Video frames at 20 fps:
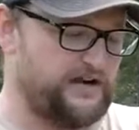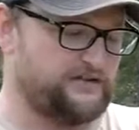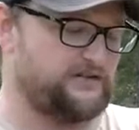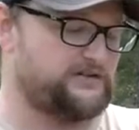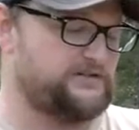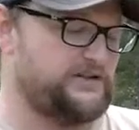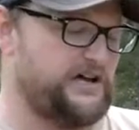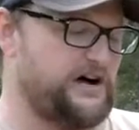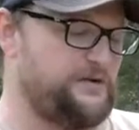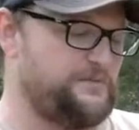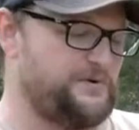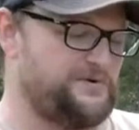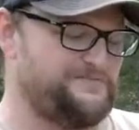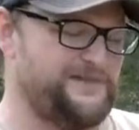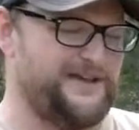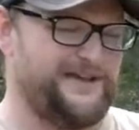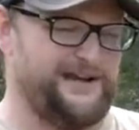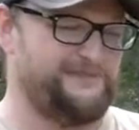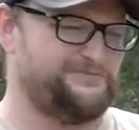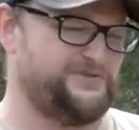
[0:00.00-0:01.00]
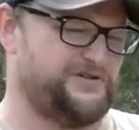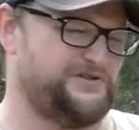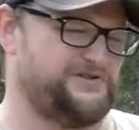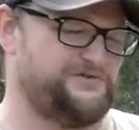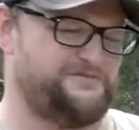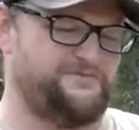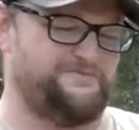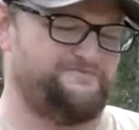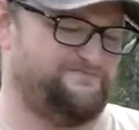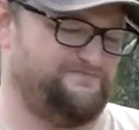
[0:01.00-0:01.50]
this out, but man, I'm
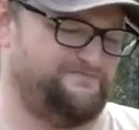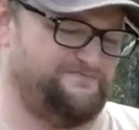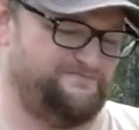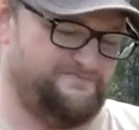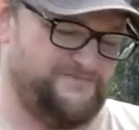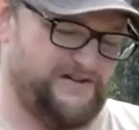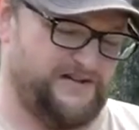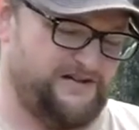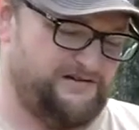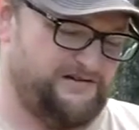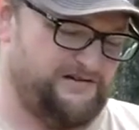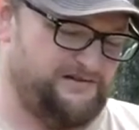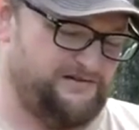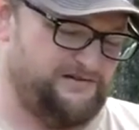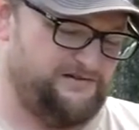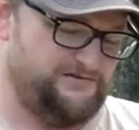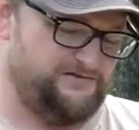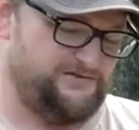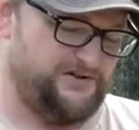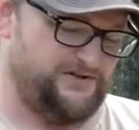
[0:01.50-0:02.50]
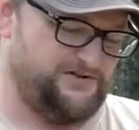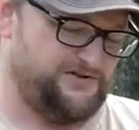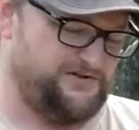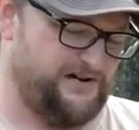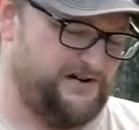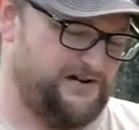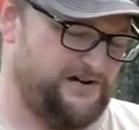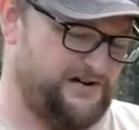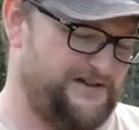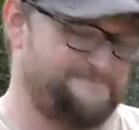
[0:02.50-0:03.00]
just
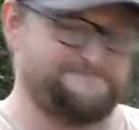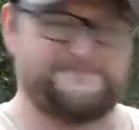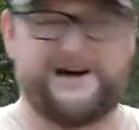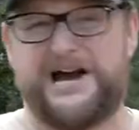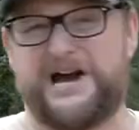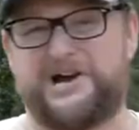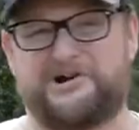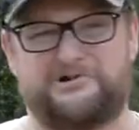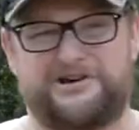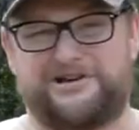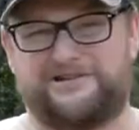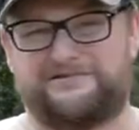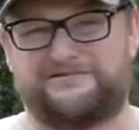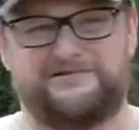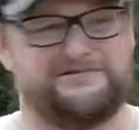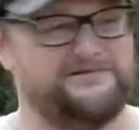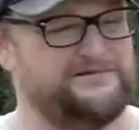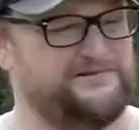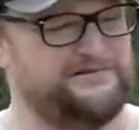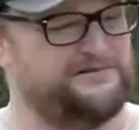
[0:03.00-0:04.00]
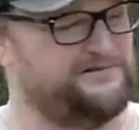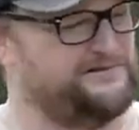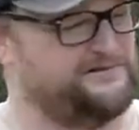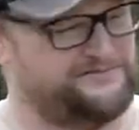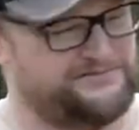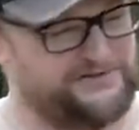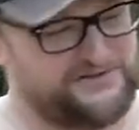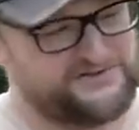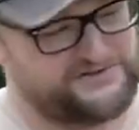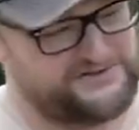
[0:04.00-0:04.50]
admiring
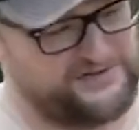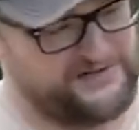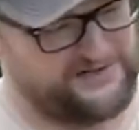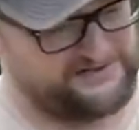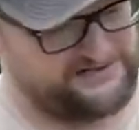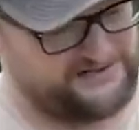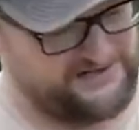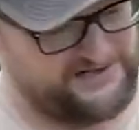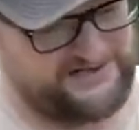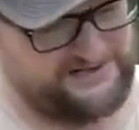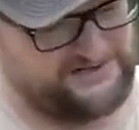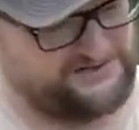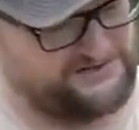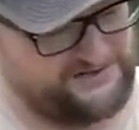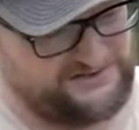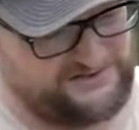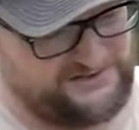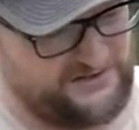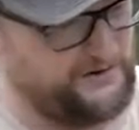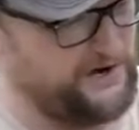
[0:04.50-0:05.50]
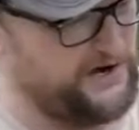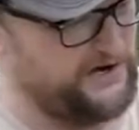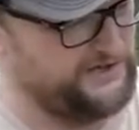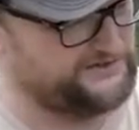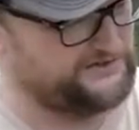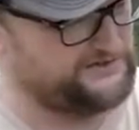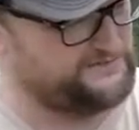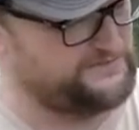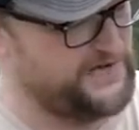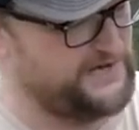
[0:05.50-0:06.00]
this gun. It's just so
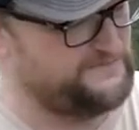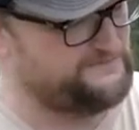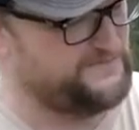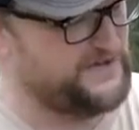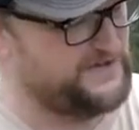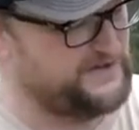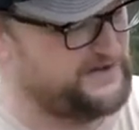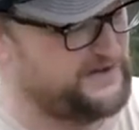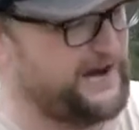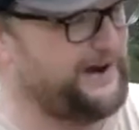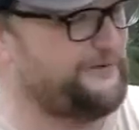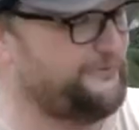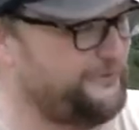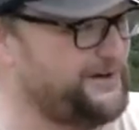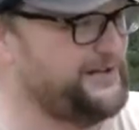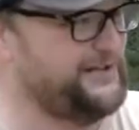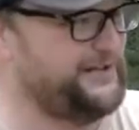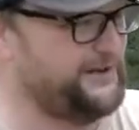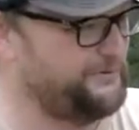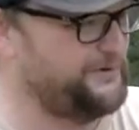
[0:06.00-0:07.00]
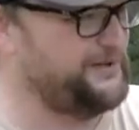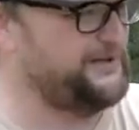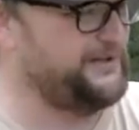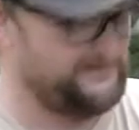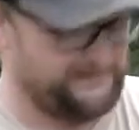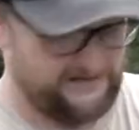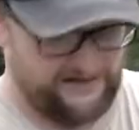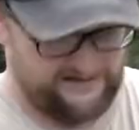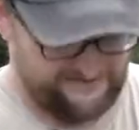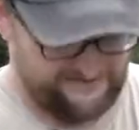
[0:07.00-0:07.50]
awesome. I really, really love